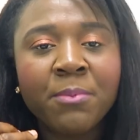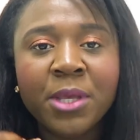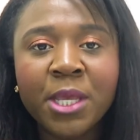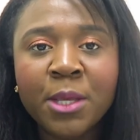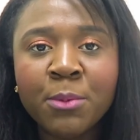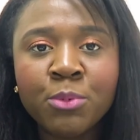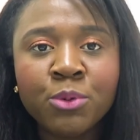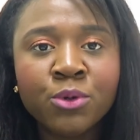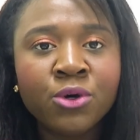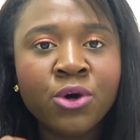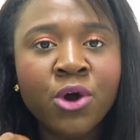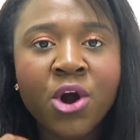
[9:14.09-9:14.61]

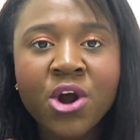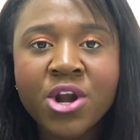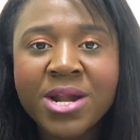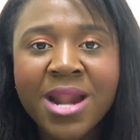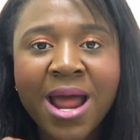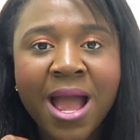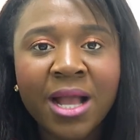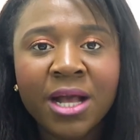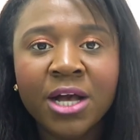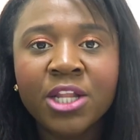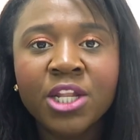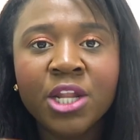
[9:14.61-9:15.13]
People are
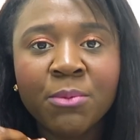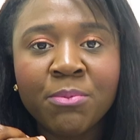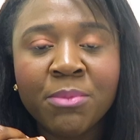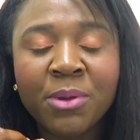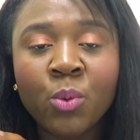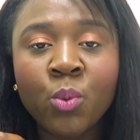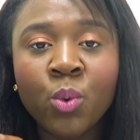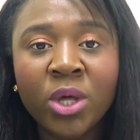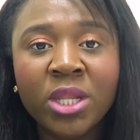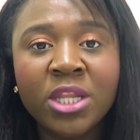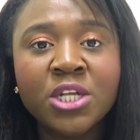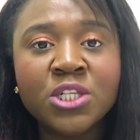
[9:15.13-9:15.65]
not gonna be
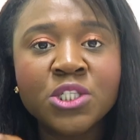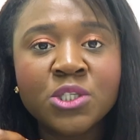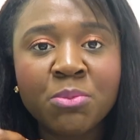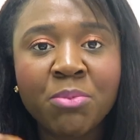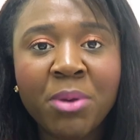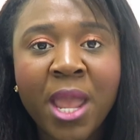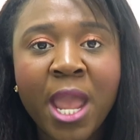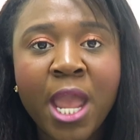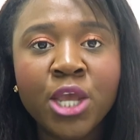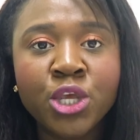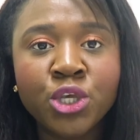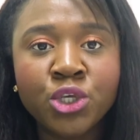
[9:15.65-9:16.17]
willing to
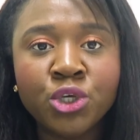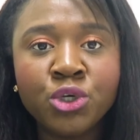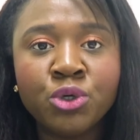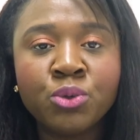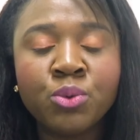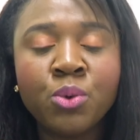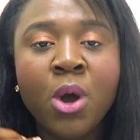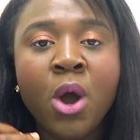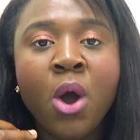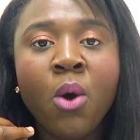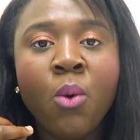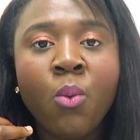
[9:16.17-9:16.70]
pay
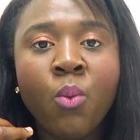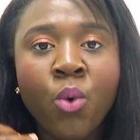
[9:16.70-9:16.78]
you